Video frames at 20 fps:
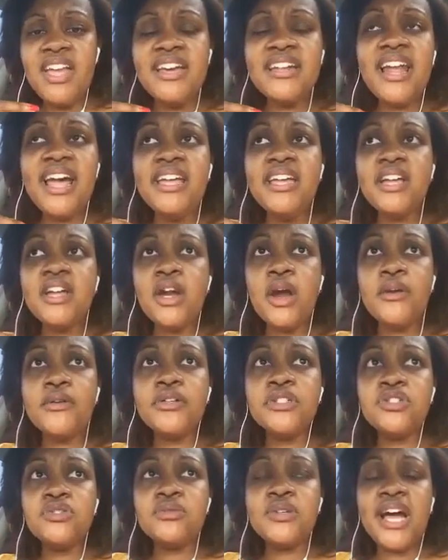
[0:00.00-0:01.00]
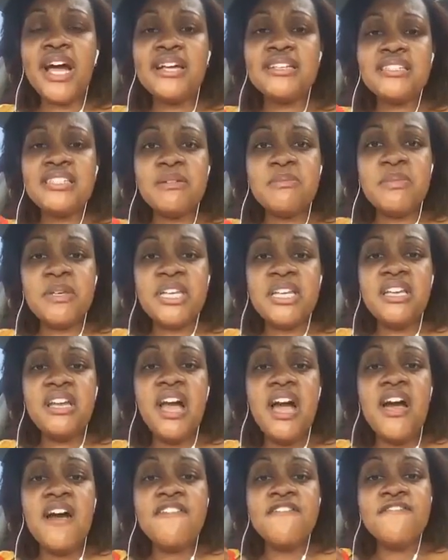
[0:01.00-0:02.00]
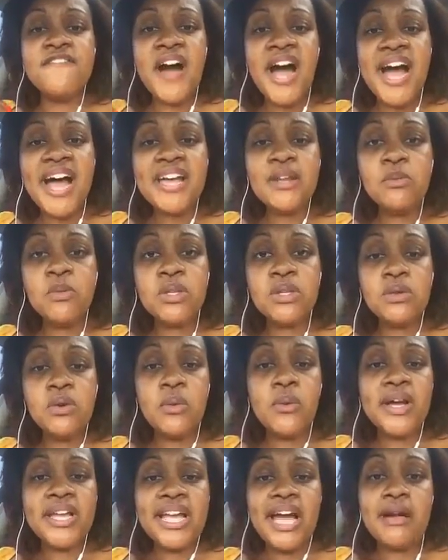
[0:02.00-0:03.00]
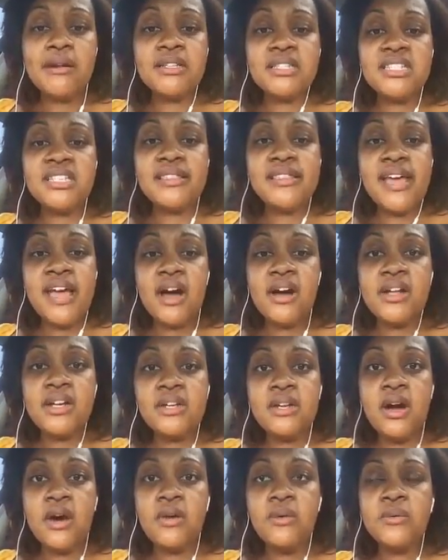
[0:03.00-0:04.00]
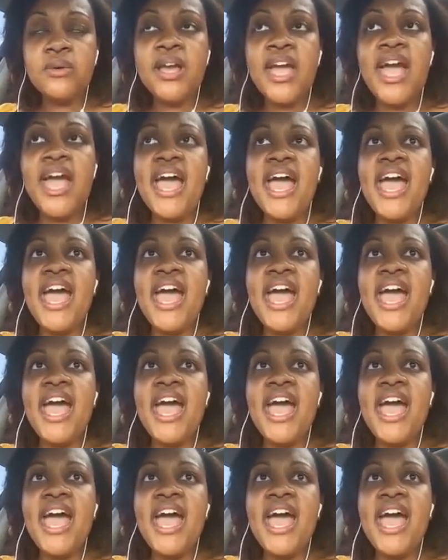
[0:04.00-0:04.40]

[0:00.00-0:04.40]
And I encourage you guys to be fine with going out into that unknown